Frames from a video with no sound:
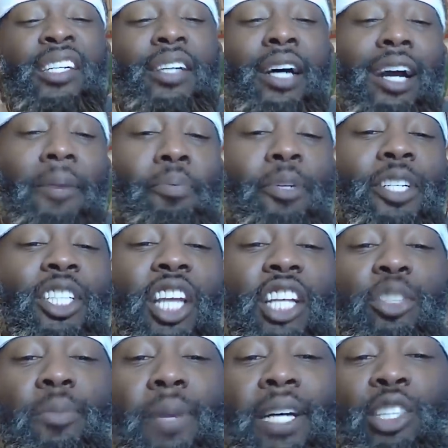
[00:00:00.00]
I
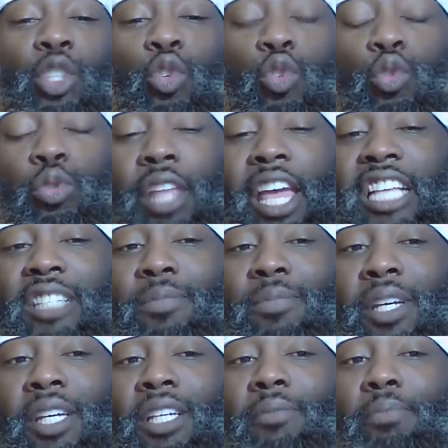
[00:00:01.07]
appreciate you, my dude. Thanks,
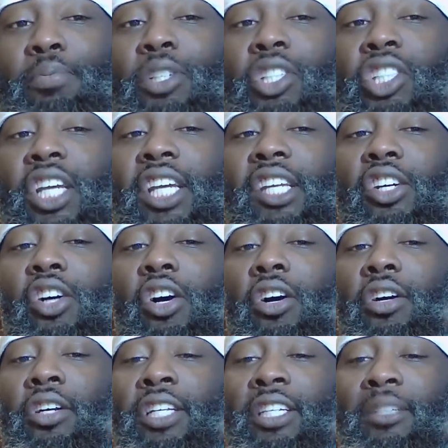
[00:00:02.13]
man. Appreciate the
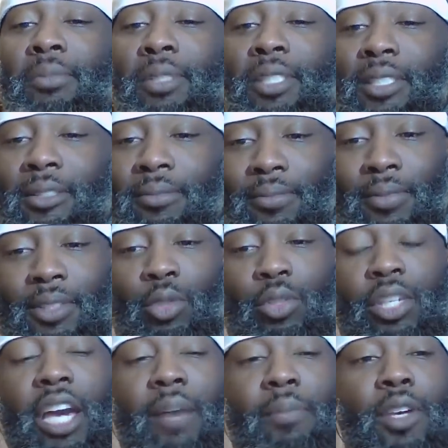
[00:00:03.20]
call in, man. You
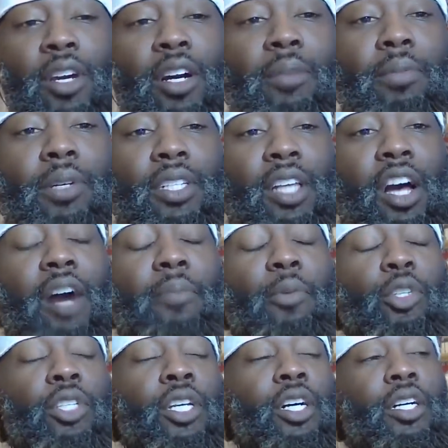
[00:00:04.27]
kept me up because I
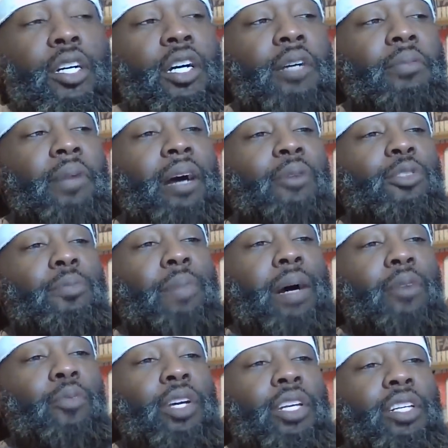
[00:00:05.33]
almost hung up. I was
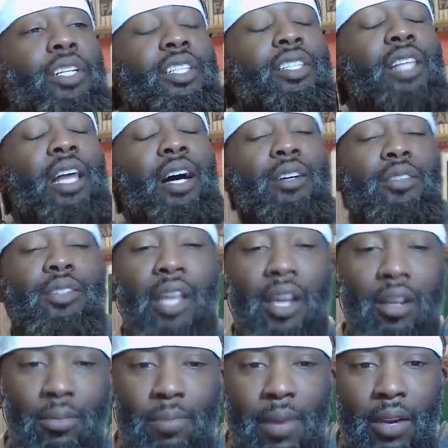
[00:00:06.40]

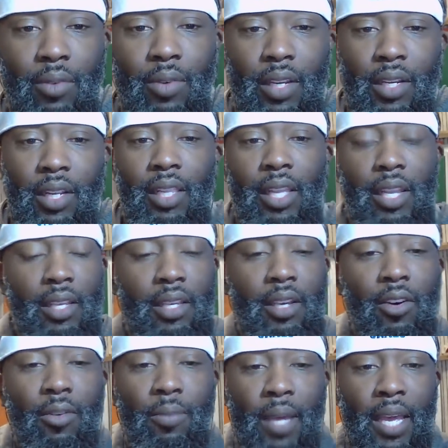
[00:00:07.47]
about ready to let it
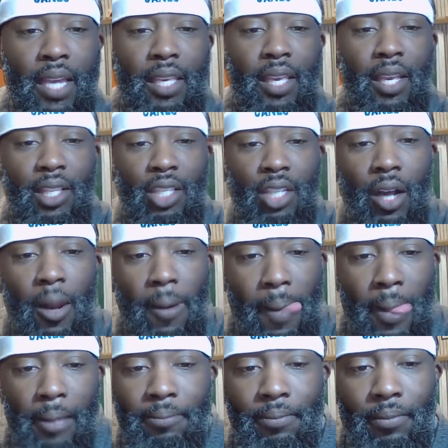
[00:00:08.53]
go, man. I can't talk.
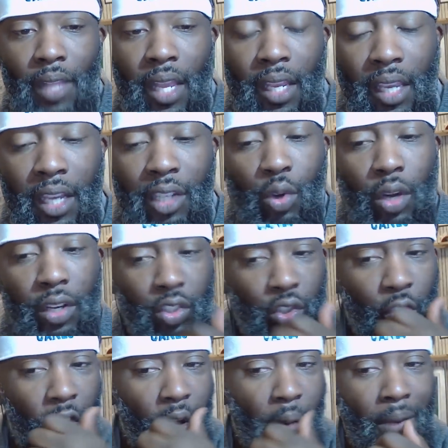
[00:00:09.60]
I can't do all this
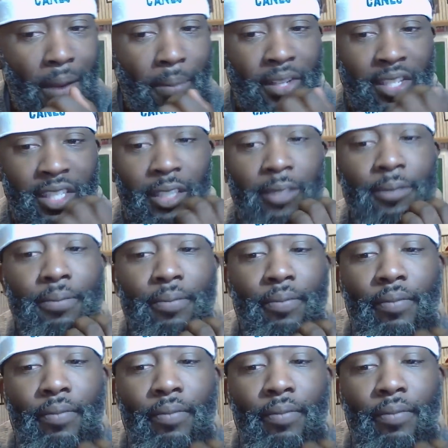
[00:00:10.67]
talking about myself.